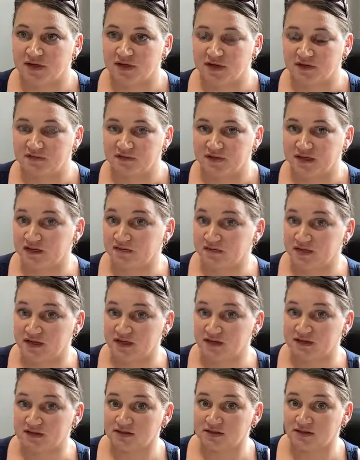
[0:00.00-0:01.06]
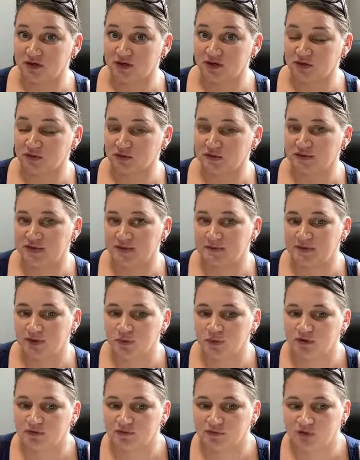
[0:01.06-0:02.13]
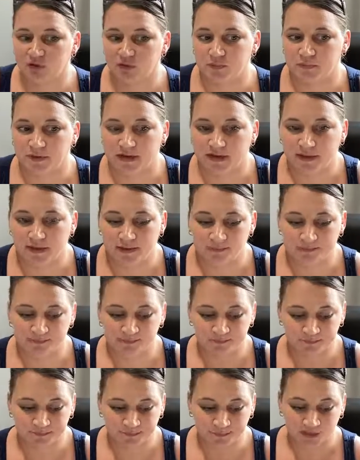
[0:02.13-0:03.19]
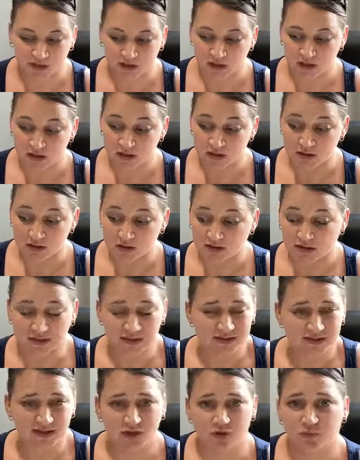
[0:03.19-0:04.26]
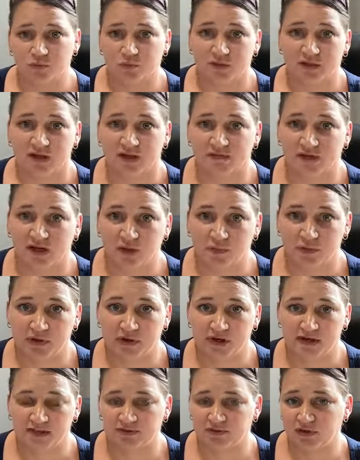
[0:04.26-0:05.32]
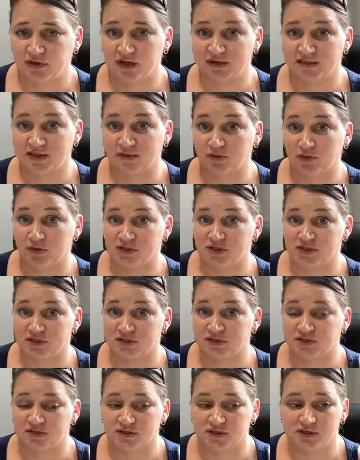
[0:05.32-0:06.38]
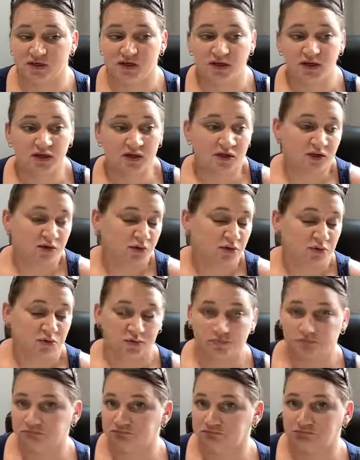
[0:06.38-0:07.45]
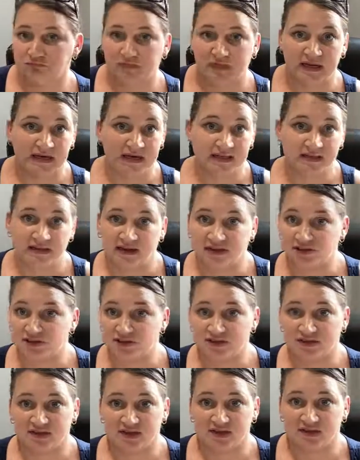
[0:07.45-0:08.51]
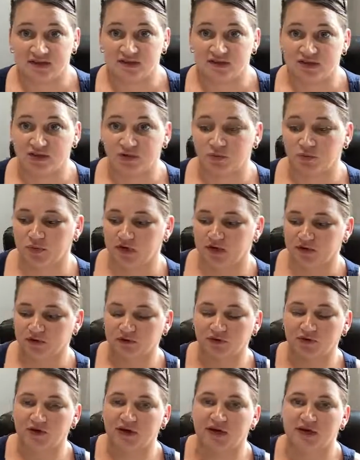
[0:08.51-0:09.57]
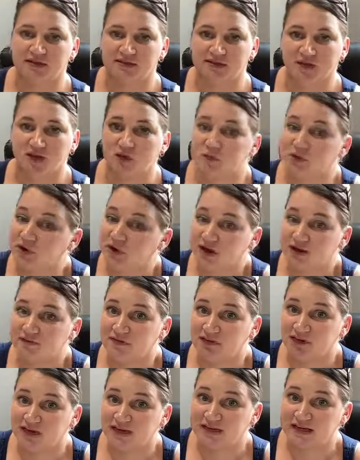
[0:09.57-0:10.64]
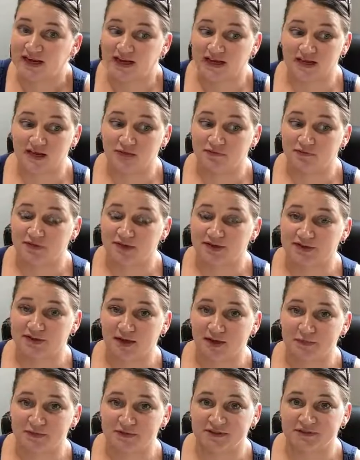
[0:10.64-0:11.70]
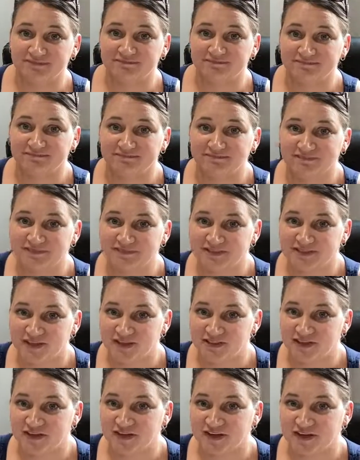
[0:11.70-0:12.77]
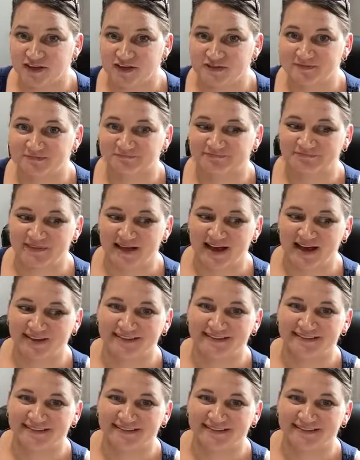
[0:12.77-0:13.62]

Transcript: if evenings are the only time that work for you. But let us know. We'd love to help you guys. If you guys have questions or anything, just let us know. We're here for you guys. I hope you all have a great day, and hopefully this helped. Talk to y'all later. Bye.